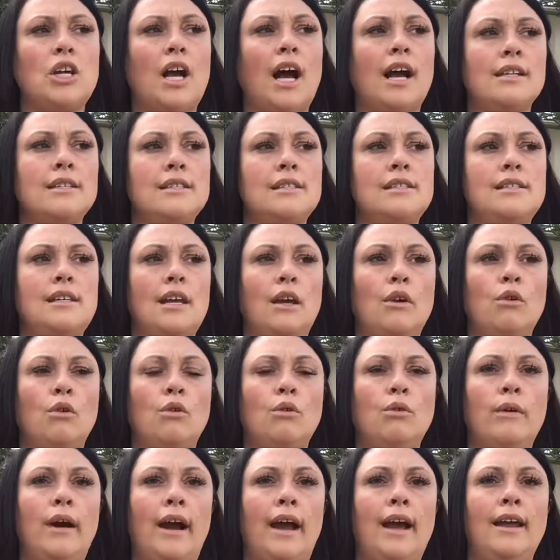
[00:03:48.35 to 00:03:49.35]

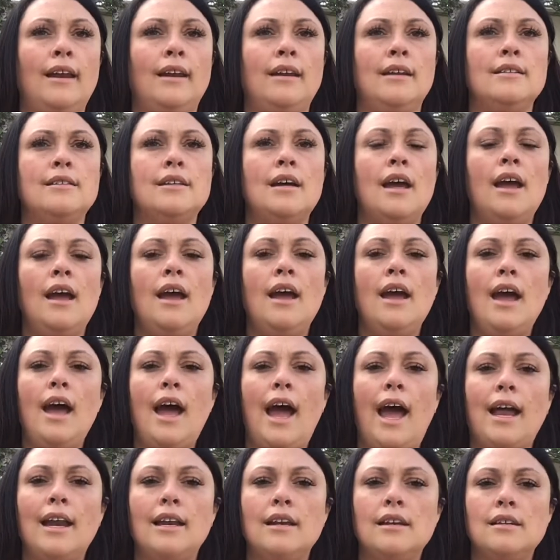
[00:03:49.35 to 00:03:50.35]
unsettled
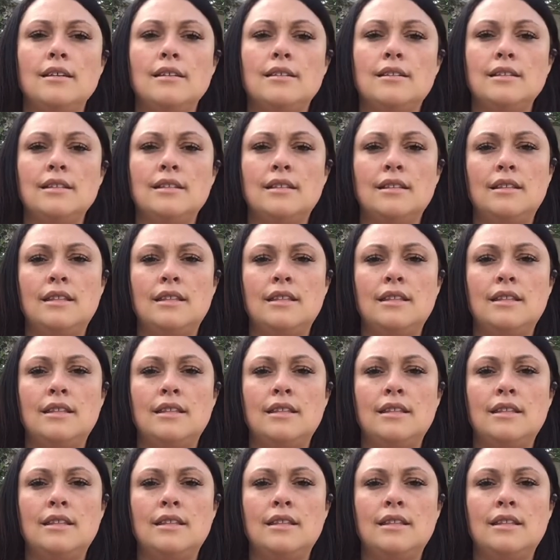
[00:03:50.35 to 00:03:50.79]
and